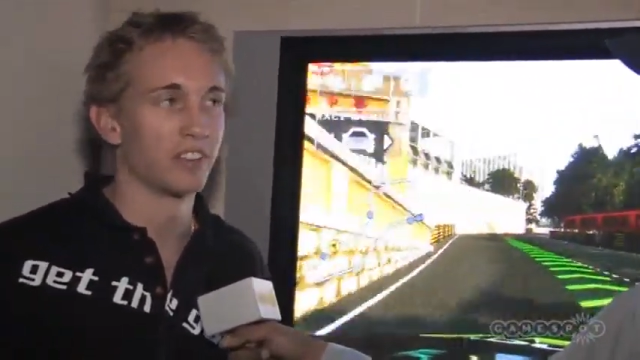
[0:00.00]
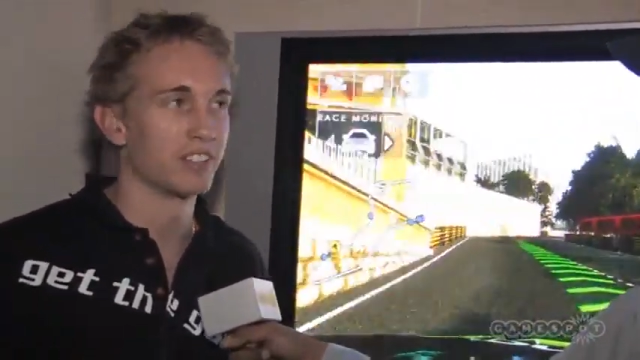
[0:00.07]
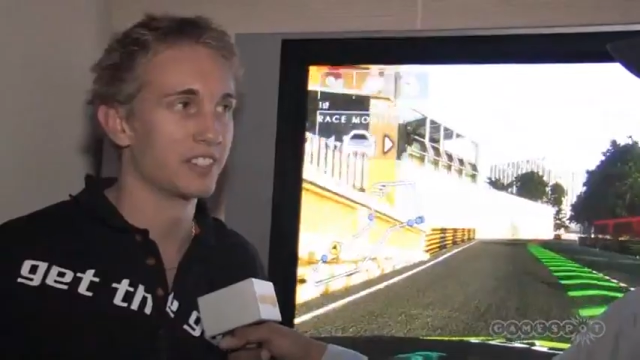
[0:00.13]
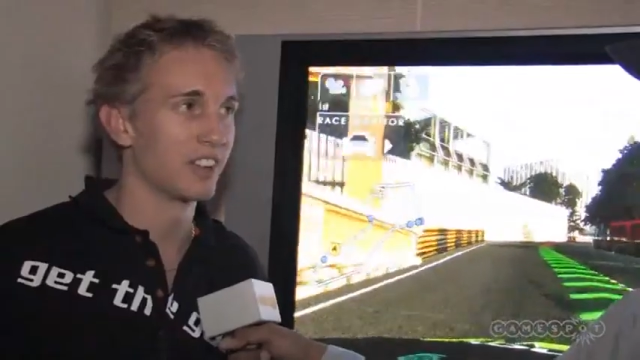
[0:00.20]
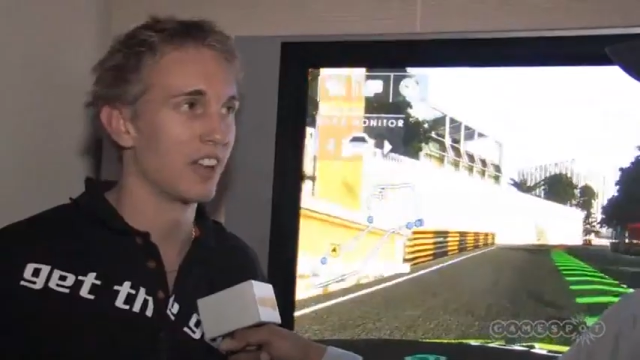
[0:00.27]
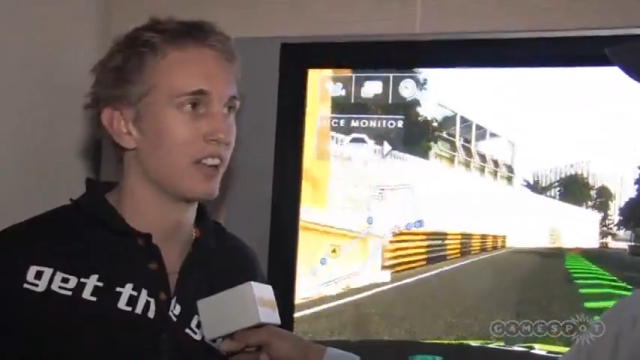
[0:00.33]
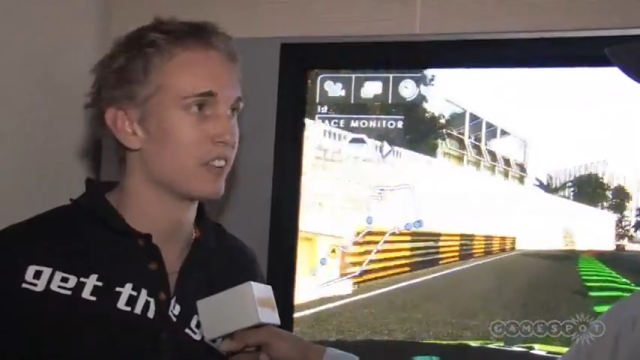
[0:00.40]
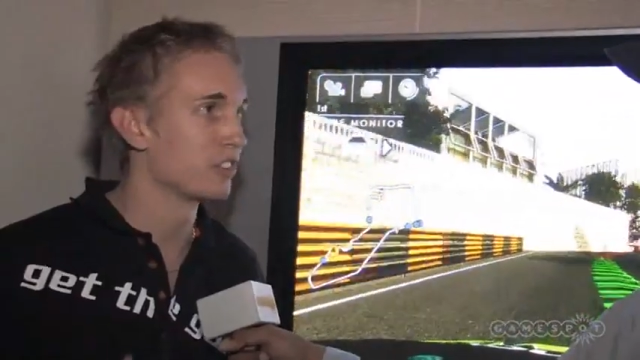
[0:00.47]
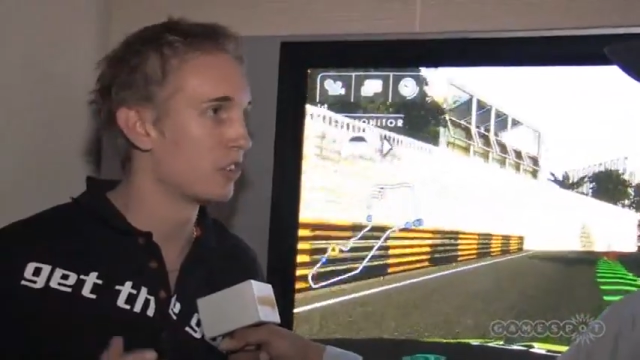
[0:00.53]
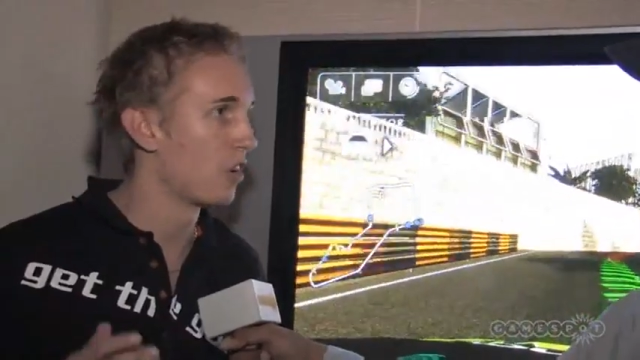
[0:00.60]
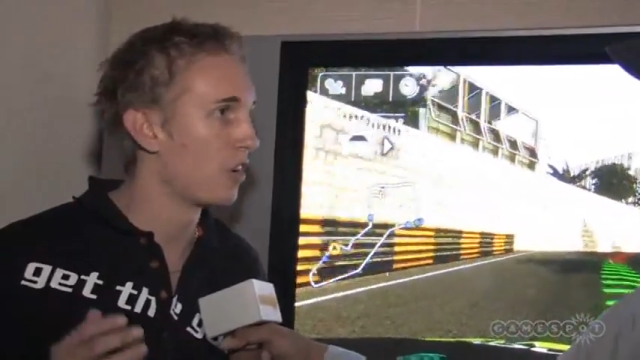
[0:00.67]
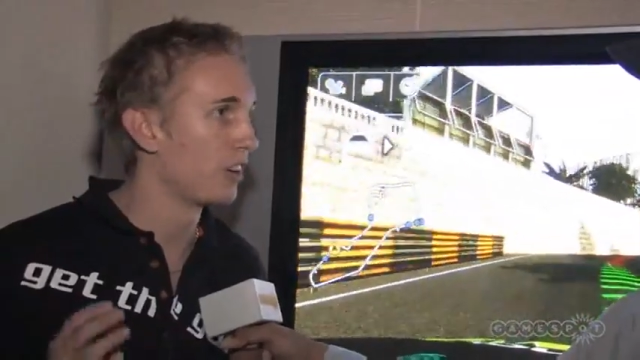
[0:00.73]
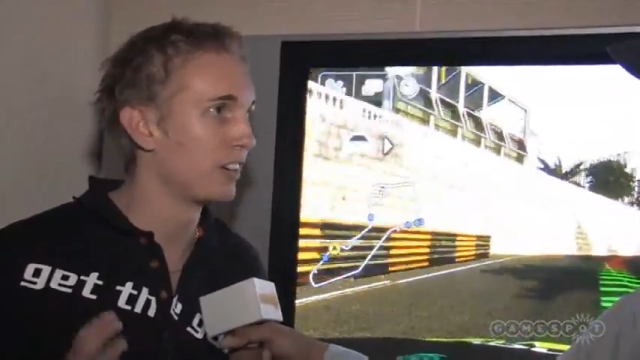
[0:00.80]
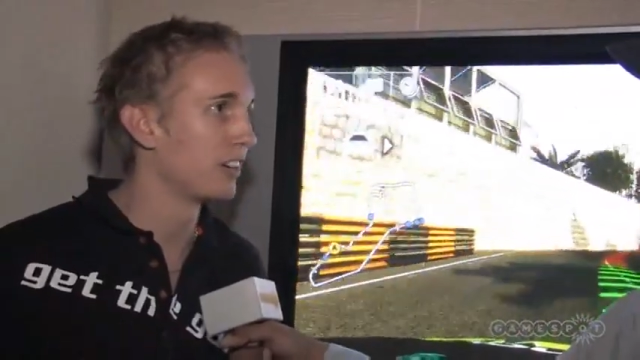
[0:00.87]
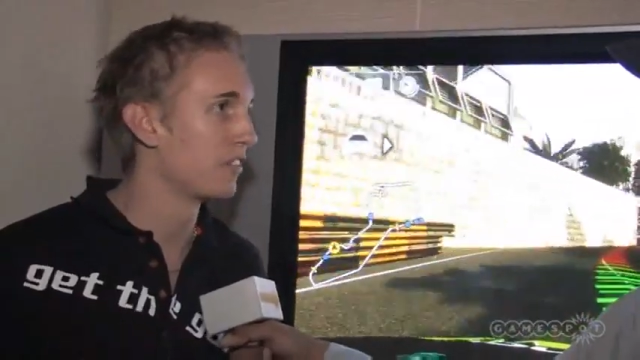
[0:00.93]
It'll start
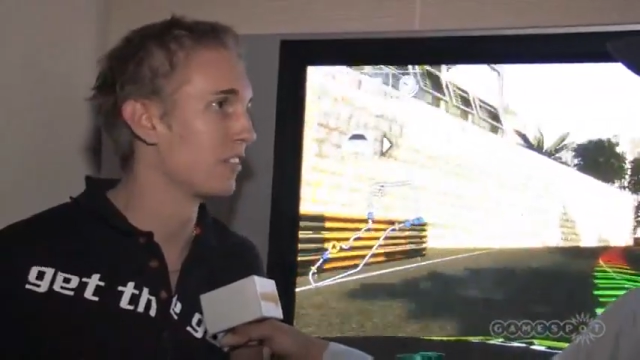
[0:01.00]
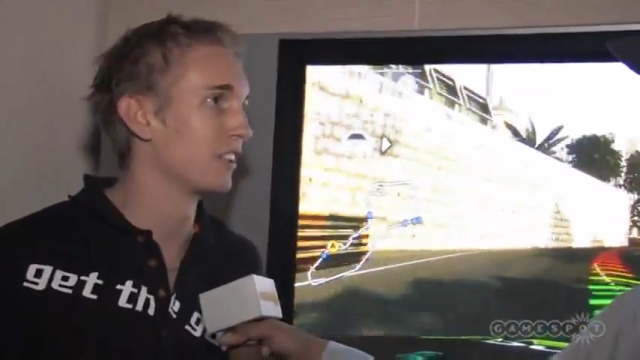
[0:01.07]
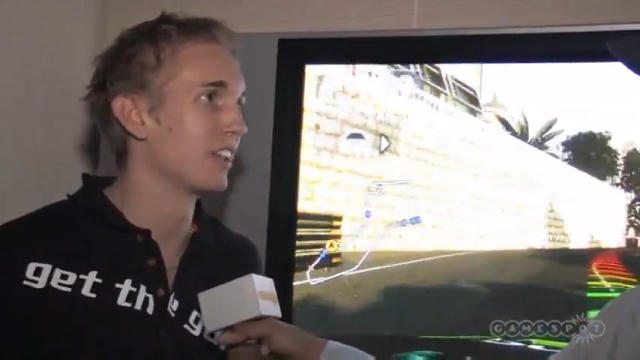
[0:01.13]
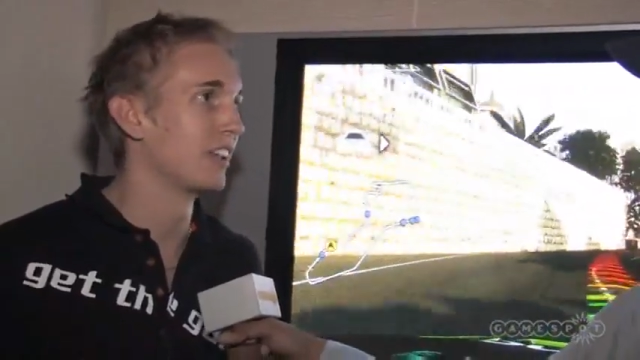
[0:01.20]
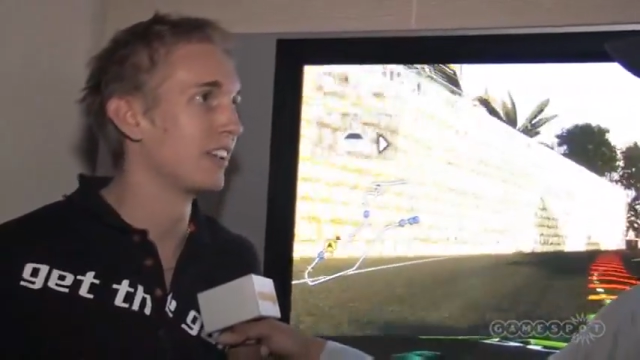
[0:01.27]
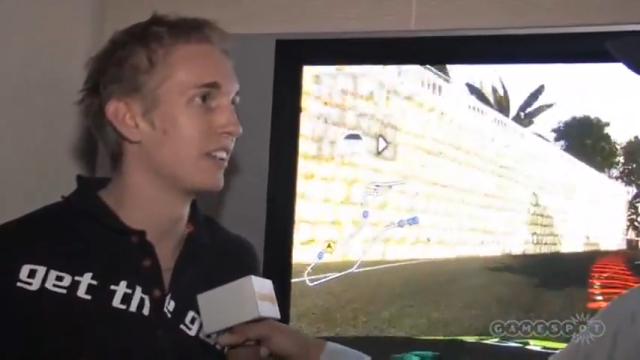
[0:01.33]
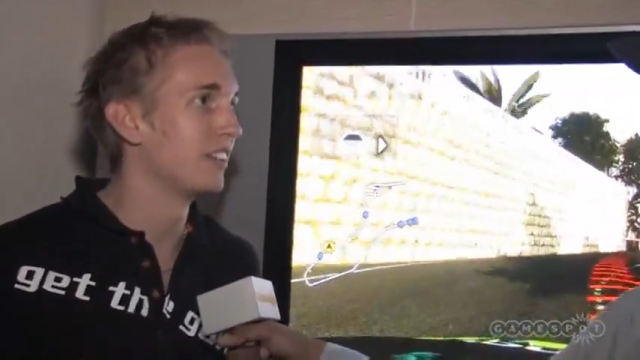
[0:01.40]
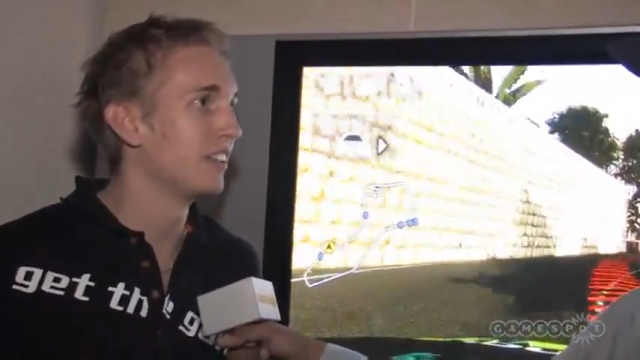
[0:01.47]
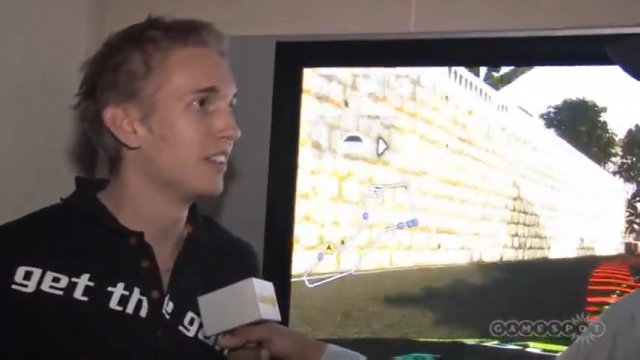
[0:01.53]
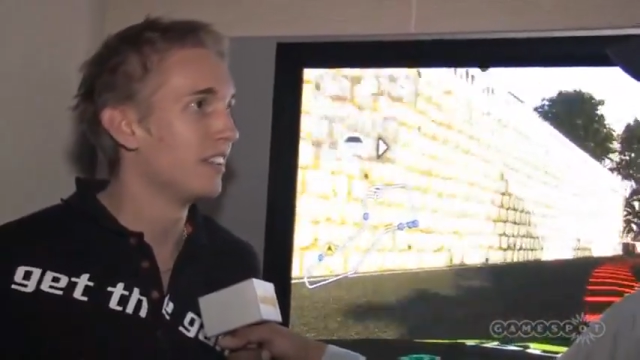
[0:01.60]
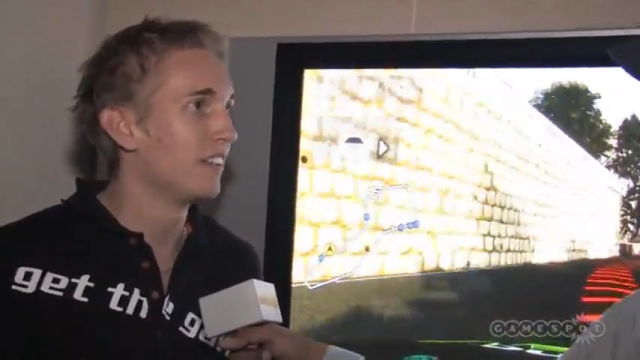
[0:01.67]
turning differently